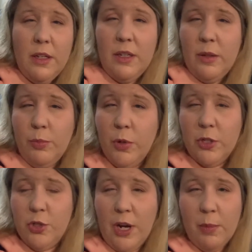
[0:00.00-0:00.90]
more
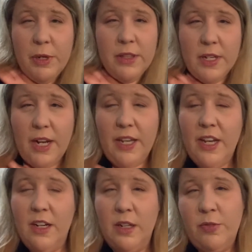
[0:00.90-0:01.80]
drama than I
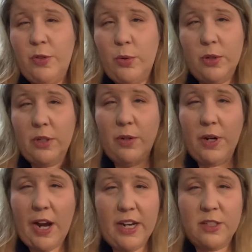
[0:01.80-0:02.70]
care for or
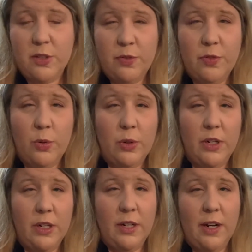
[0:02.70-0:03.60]
ask
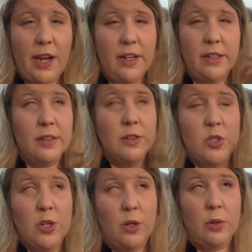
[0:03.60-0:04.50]
for, and
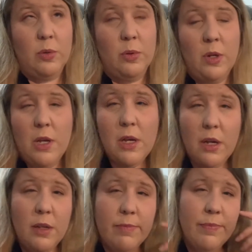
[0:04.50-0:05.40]
so
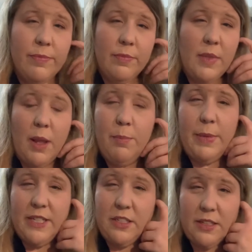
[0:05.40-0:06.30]

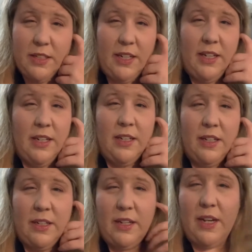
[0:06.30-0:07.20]
mentally
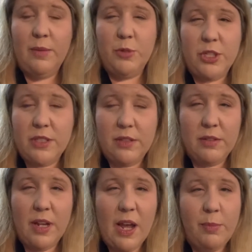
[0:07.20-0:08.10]
I'm
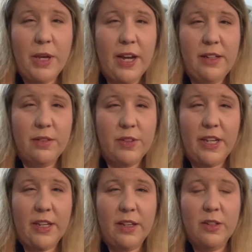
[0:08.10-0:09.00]
kind of
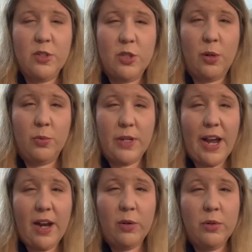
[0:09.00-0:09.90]
like zoned
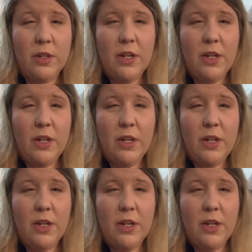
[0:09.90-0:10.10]
out,